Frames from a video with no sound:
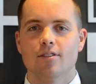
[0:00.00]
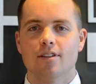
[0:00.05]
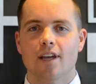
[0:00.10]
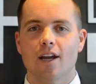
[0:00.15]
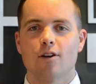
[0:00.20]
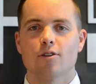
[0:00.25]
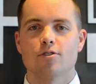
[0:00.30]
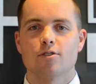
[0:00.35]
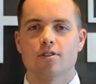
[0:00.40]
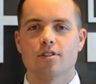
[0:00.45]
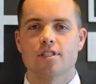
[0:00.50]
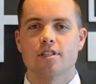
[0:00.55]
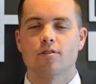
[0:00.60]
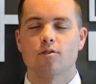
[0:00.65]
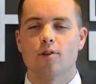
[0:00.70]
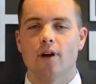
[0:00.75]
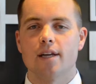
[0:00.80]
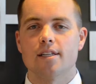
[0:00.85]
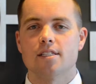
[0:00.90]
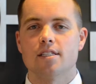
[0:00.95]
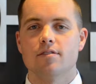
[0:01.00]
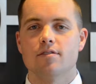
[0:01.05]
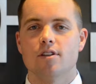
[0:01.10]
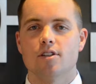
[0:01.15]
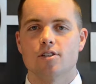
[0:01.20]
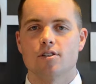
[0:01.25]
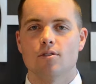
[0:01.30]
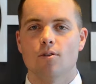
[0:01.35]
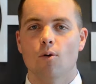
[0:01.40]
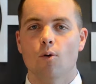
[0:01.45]
the Arizona Civil Rights
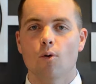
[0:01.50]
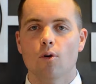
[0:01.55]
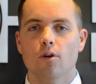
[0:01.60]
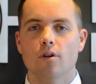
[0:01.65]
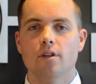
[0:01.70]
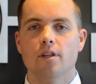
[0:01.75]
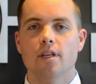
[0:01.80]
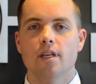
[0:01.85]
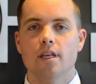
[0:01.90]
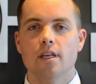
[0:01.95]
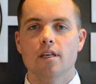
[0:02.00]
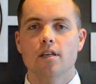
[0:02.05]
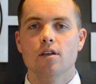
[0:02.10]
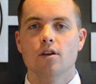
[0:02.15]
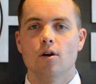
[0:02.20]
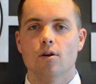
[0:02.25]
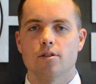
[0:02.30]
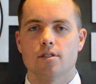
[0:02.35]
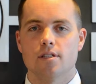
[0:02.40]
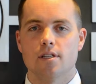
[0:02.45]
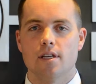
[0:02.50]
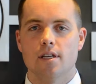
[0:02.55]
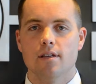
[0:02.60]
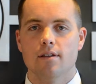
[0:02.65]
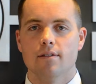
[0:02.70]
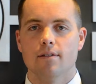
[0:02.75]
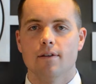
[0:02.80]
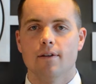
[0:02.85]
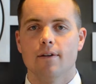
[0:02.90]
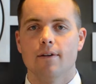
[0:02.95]
Division, or the EEOC,
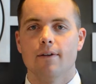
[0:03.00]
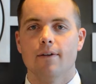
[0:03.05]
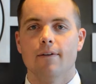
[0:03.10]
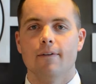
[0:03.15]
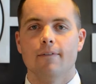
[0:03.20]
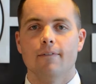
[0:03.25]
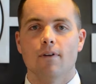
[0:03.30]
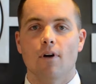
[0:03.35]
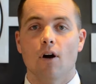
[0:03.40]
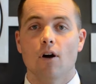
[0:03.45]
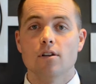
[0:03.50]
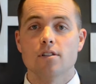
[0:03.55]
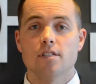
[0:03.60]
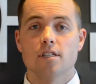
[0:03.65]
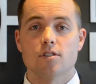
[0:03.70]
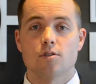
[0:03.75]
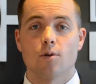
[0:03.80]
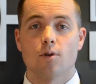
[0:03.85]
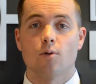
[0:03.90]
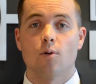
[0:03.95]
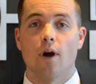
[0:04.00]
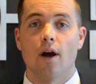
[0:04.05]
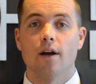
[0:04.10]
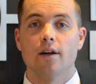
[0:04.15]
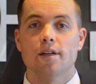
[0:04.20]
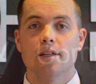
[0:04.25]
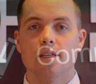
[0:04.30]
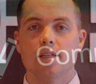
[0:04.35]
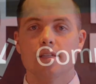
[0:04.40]
all that's required